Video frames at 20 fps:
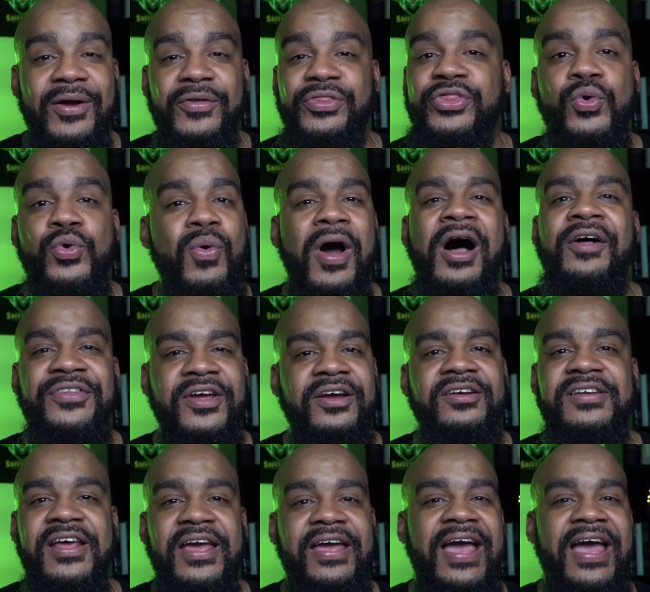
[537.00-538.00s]
throughout their
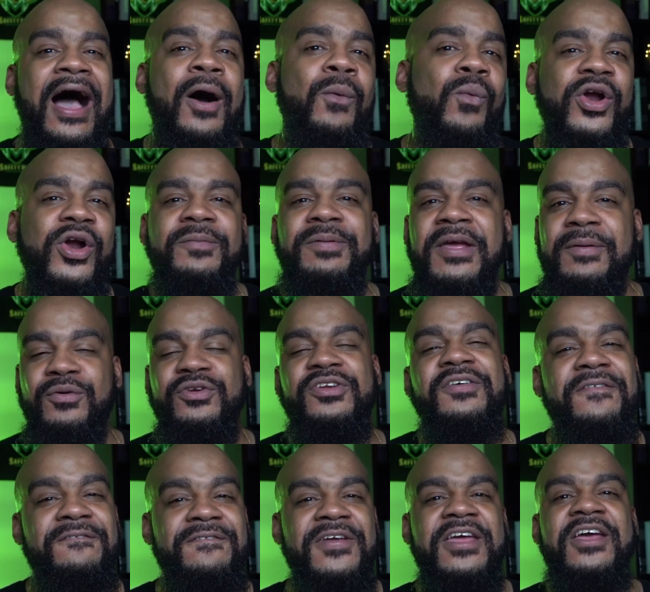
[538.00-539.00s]
day. I wanted people to
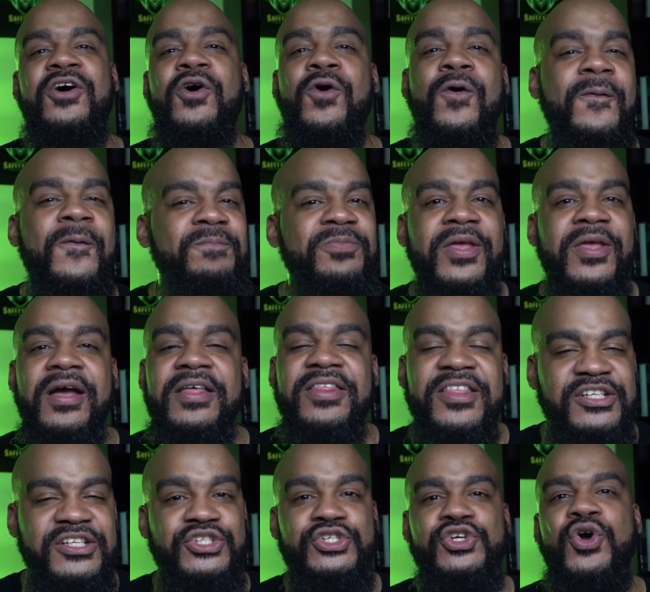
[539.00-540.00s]
feel
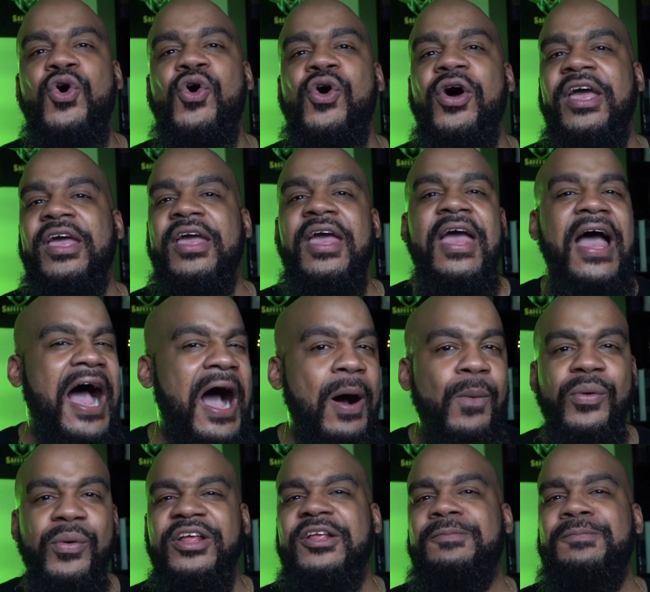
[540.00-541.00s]
joy. I
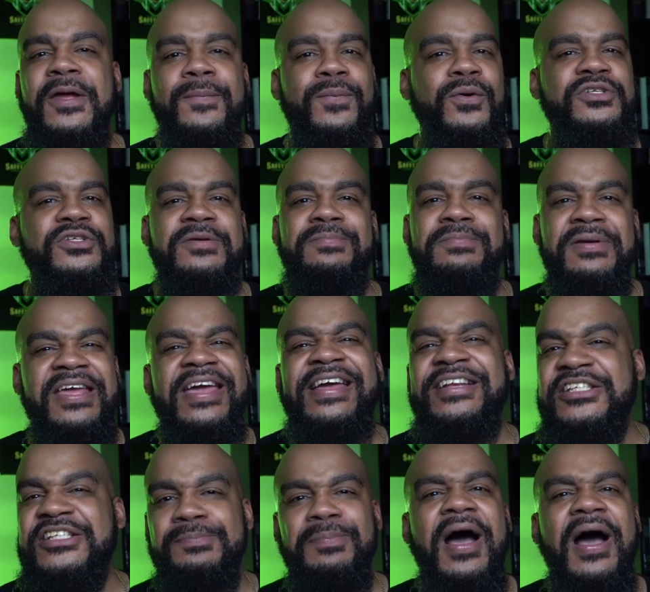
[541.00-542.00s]
wanted people to be
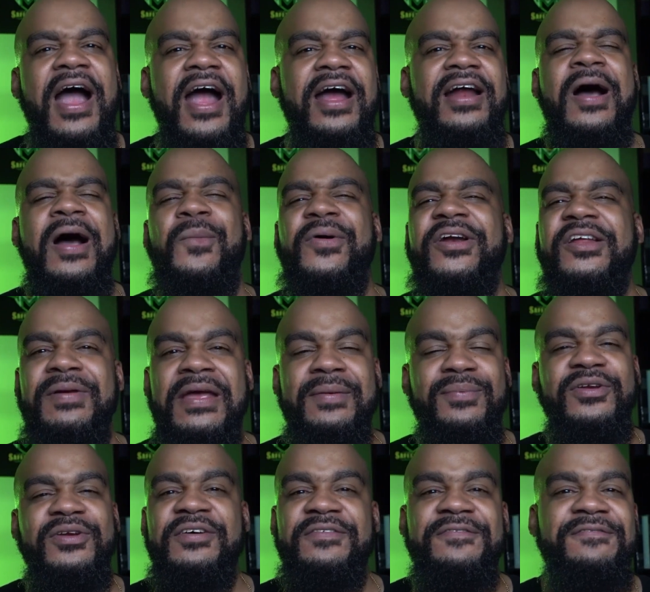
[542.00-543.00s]
inspired. I wanted
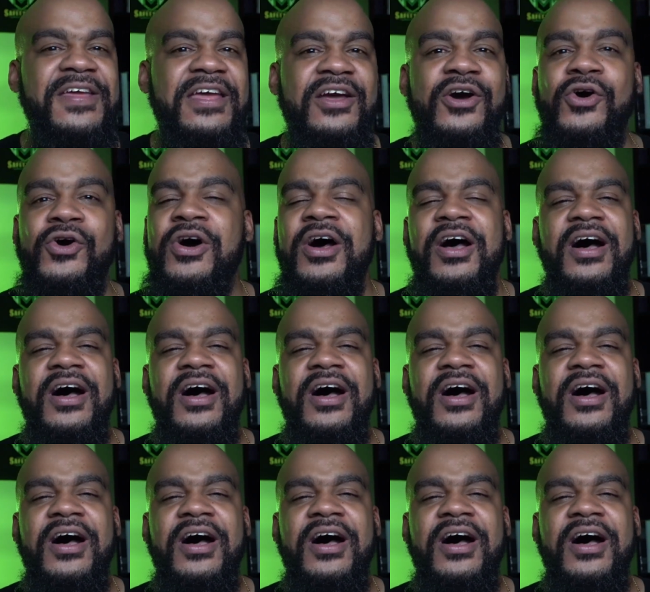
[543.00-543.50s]
people to feel